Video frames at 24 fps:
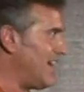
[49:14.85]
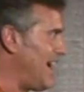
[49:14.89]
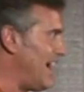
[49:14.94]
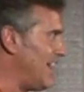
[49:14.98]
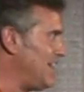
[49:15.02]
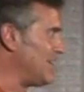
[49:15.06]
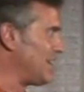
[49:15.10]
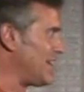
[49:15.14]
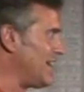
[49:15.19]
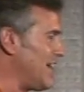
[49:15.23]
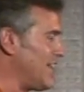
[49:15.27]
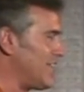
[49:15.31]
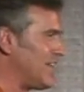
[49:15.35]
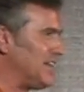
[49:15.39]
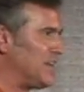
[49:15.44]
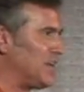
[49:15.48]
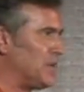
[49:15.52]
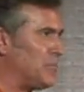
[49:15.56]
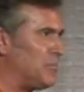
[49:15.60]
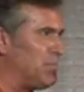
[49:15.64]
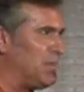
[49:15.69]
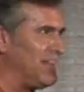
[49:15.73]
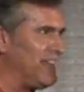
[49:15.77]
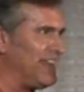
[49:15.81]
I look at all the
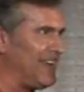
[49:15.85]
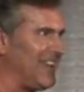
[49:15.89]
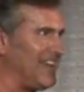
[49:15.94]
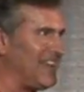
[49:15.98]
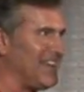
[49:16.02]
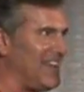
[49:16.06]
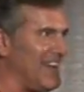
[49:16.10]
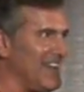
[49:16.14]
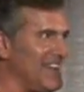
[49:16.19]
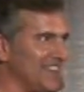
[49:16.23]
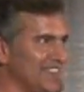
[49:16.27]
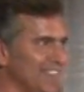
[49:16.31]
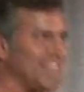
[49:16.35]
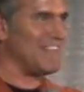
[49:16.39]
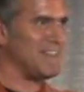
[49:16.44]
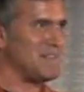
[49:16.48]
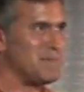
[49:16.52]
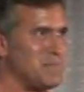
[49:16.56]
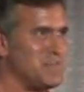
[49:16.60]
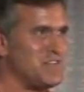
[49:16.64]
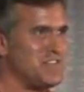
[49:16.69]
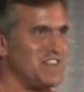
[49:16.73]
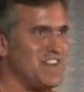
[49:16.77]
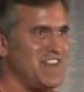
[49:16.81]
little blinking lights on
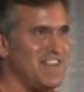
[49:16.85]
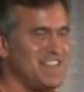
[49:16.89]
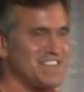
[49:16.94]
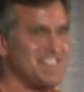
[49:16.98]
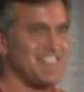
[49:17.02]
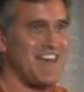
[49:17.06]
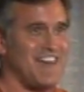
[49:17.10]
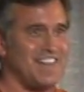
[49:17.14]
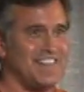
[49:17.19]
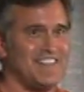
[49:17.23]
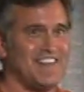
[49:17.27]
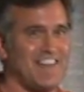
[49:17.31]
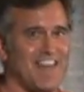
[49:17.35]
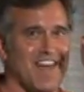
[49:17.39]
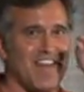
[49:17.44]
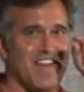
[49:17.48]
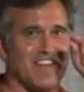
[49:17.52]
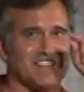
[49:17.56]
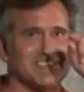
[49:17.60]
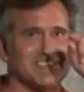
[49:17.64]
the machines out there.